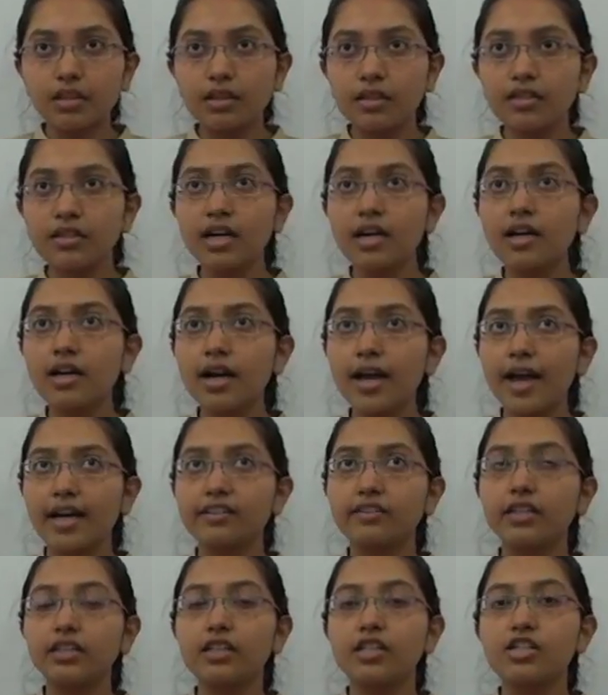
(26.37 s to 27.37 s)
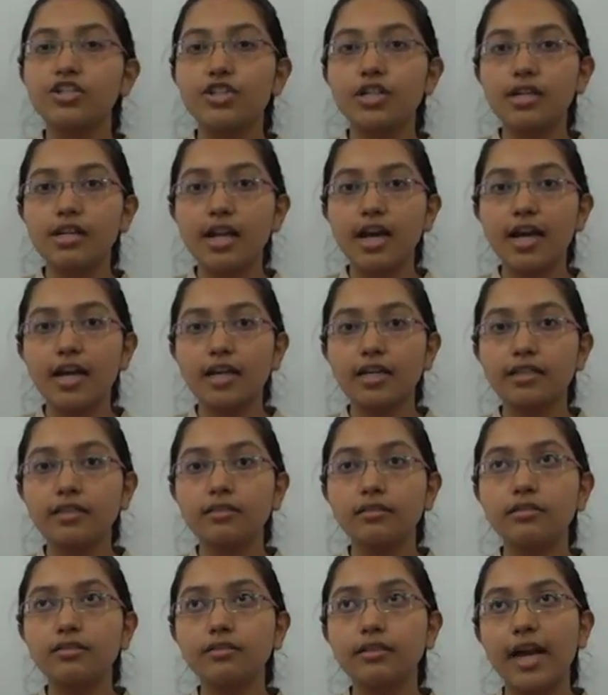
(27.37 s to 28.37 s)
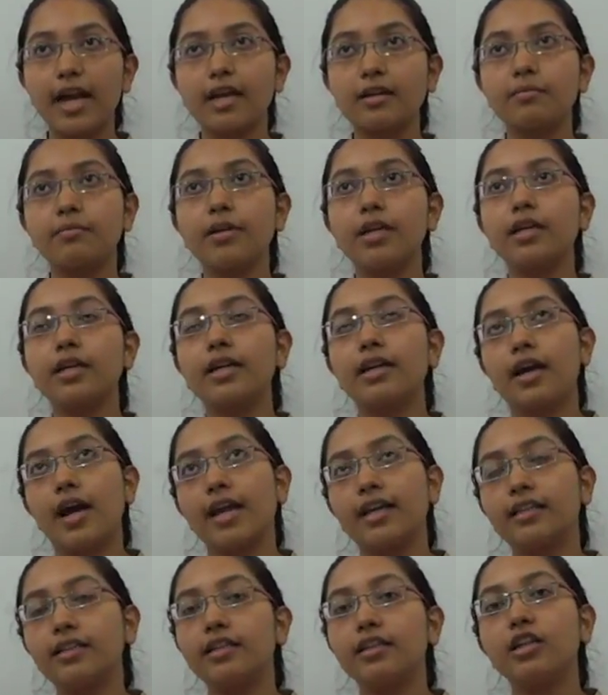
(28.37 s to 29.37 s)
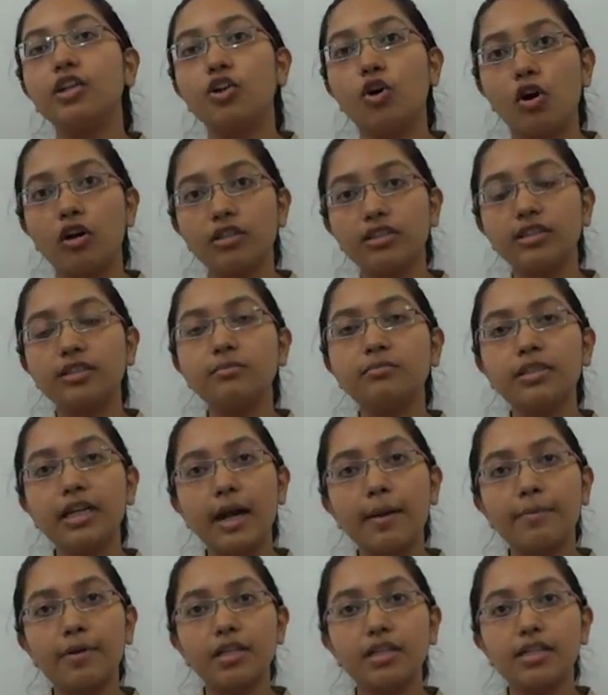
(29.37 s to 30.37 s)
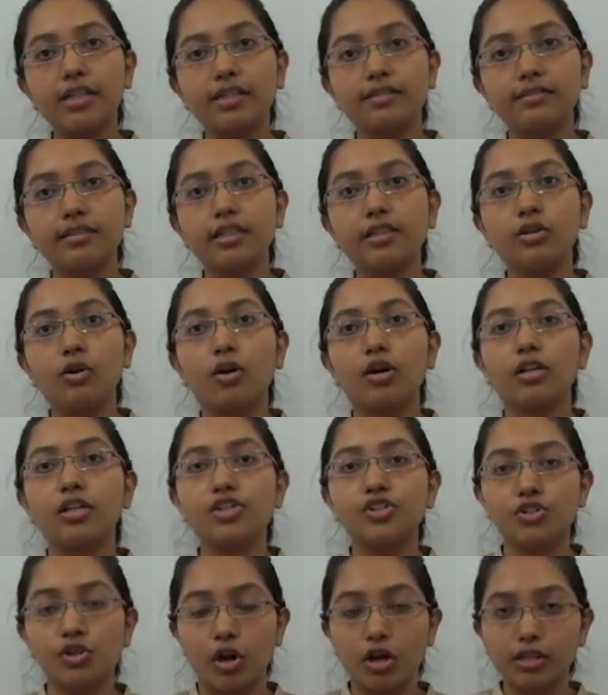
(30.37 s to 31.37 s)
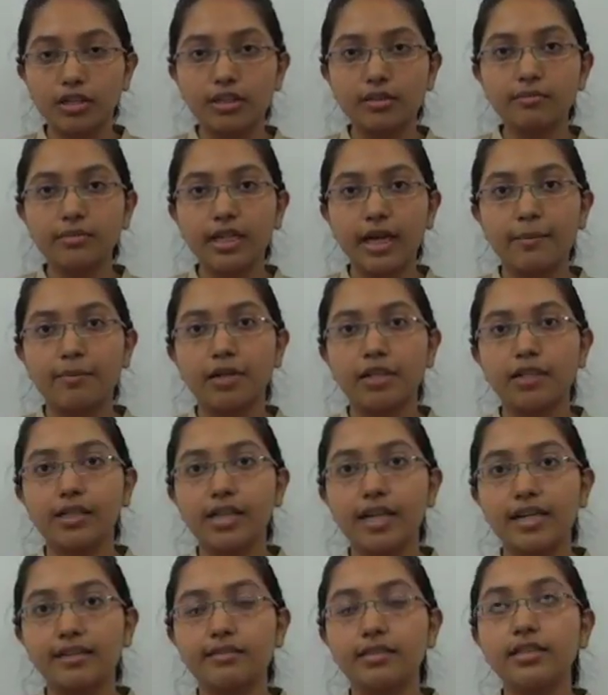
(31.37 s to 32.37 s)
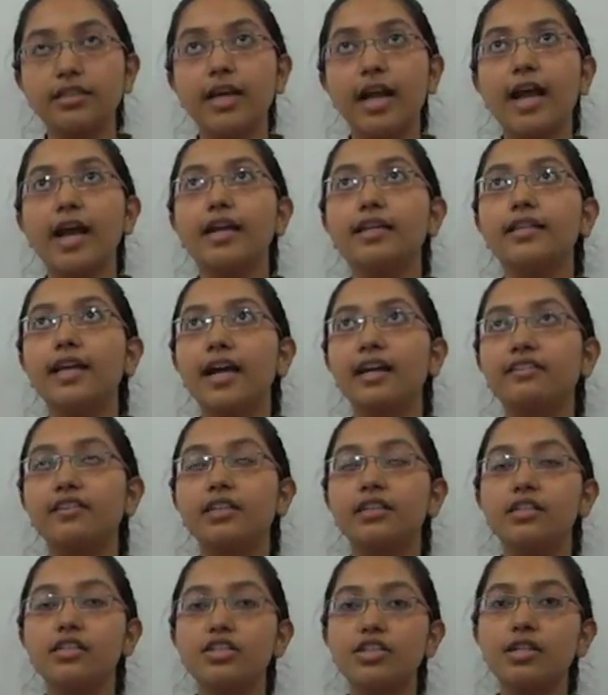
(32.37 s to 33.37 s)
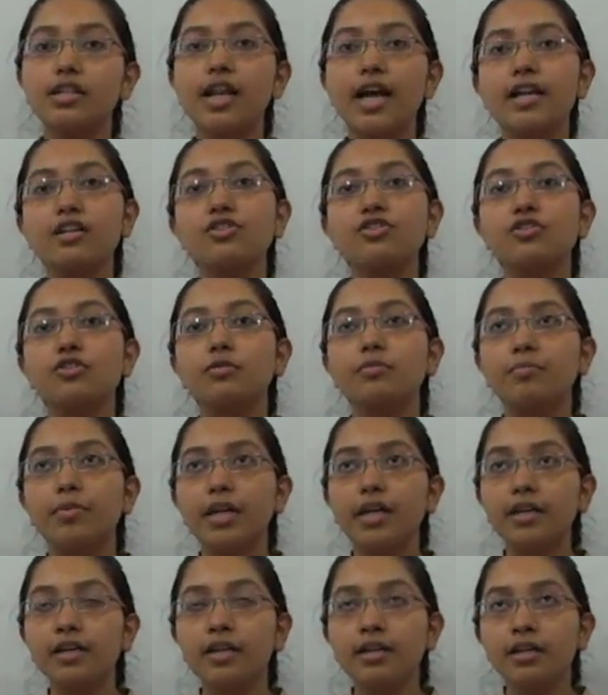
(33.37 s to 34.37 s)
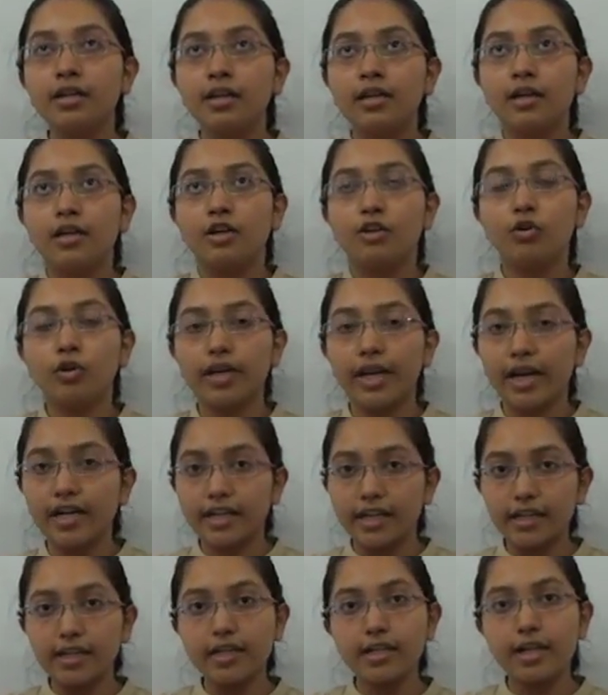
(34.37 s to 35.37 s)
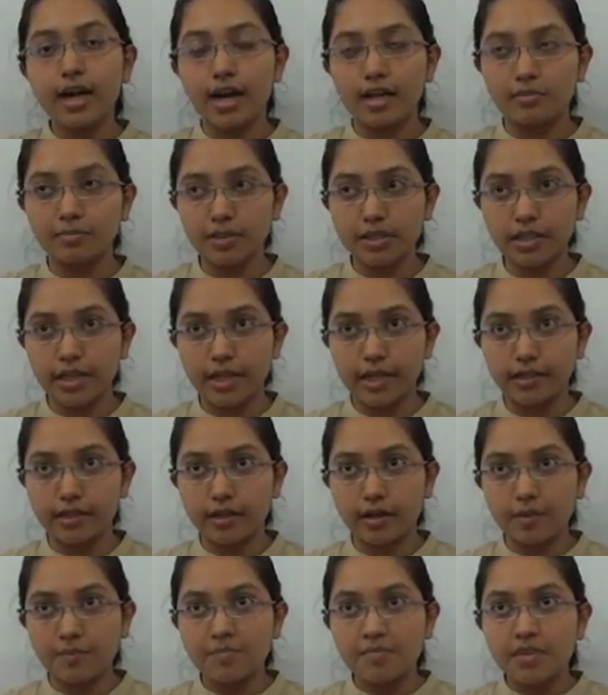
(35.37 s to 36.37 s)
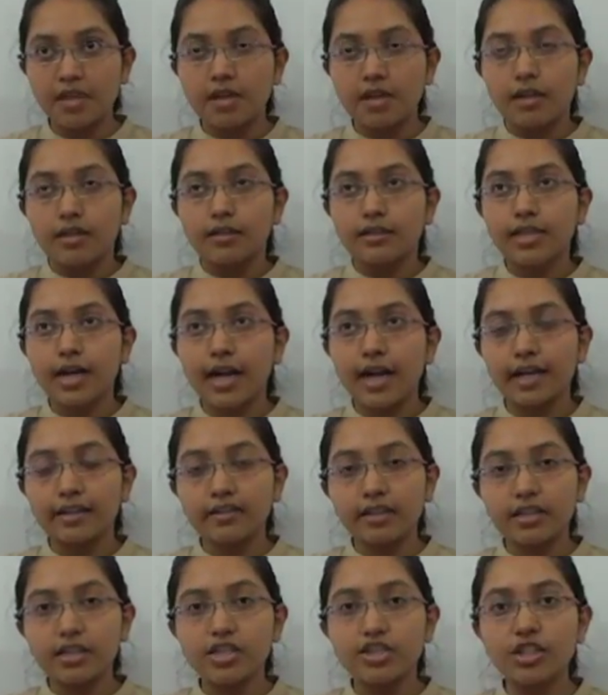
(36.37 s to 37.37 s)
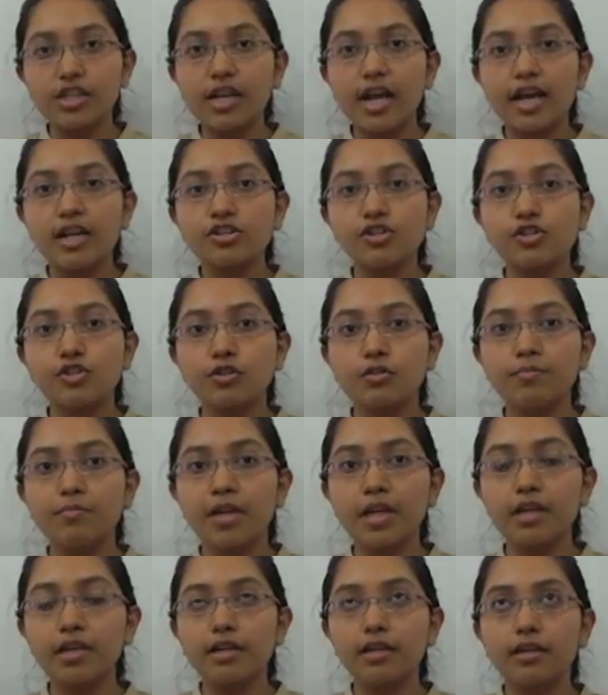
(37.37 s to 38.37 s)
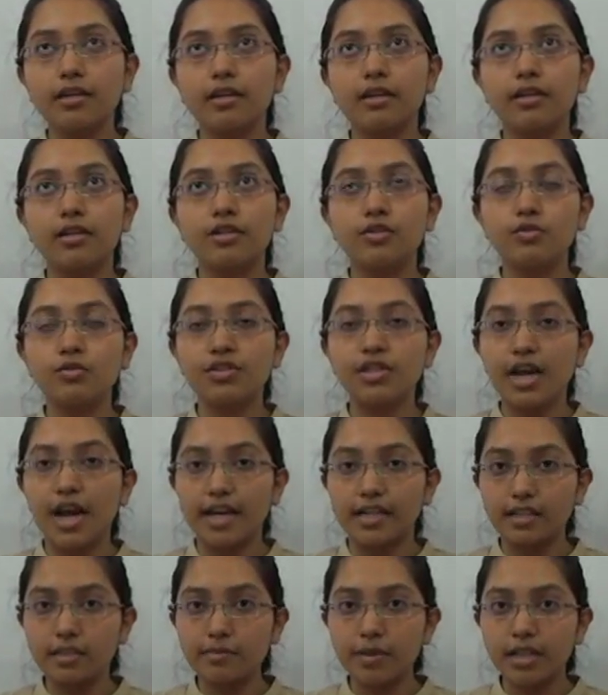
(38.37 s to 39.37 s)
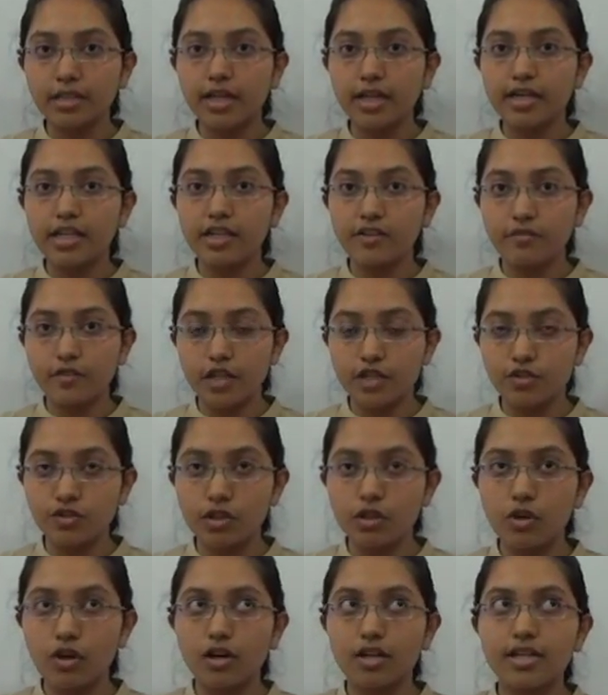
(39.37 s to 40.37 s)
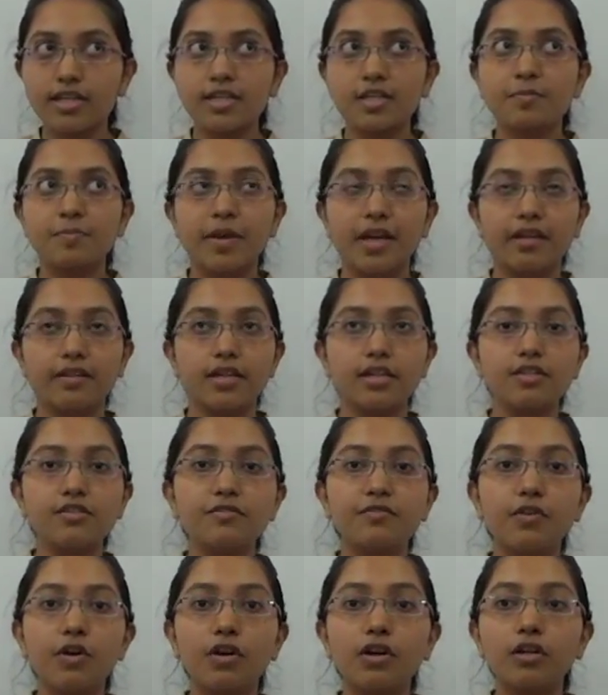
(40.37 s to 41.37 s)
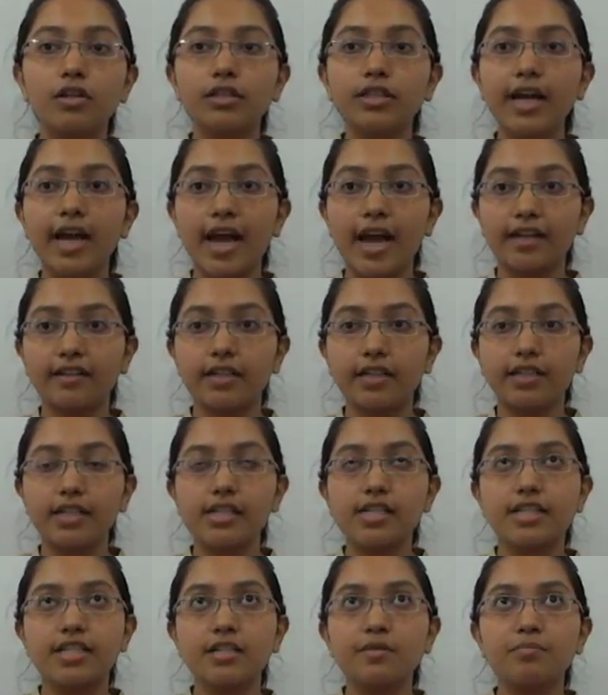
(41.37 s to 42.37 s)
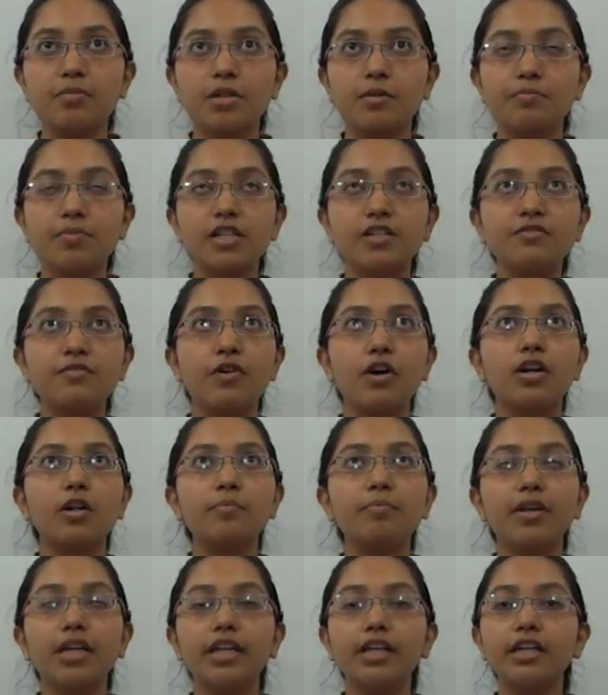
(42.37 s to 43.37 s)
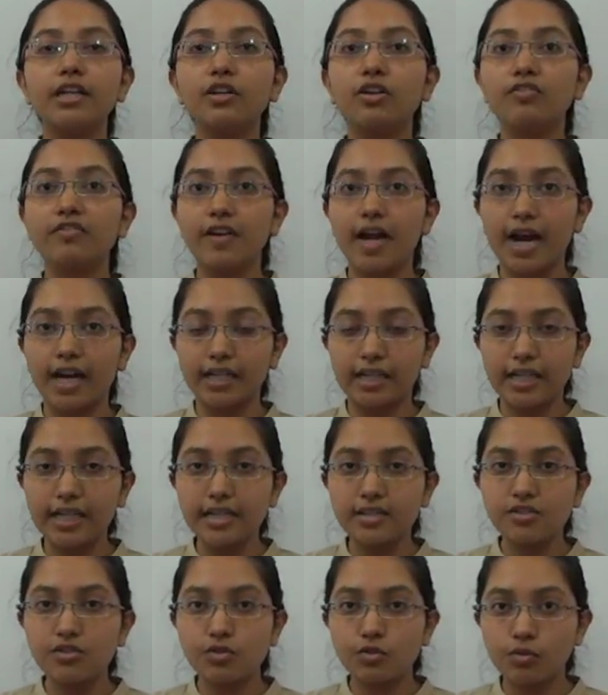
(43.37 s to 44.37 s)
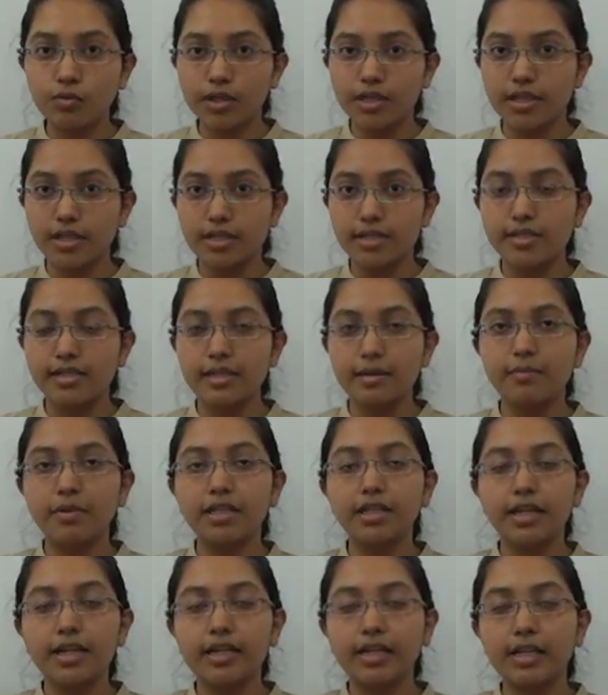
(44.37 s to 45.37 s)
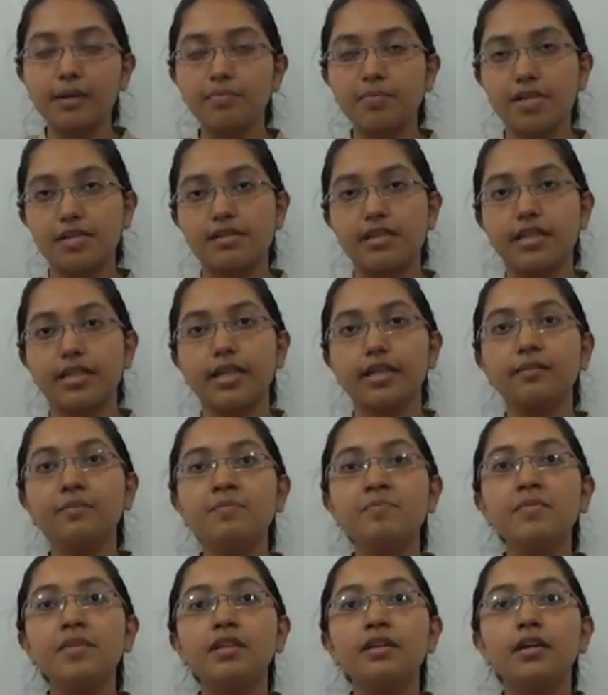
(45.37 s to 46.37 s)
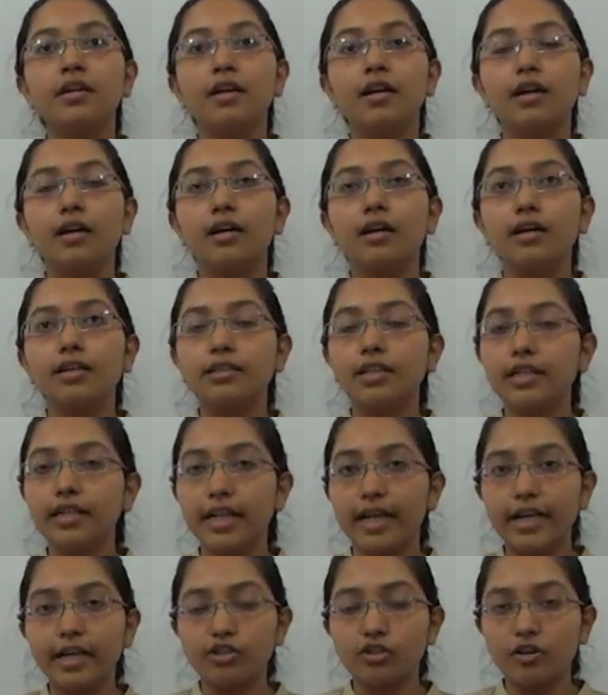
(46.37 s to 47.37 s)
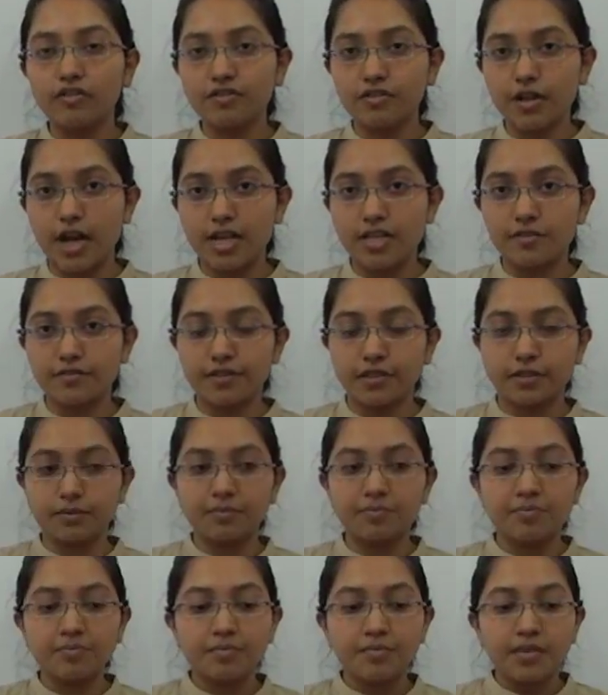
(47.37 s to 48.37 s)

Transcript: the agriculture land can be either a long-term capital asset or a short-term capital asset, and the agriculture land should be located in urban area. The agriculture land should be used either by the individual or his parents for the agriculture purpose for a period of at least 2 years immediately preceding the date of transfer.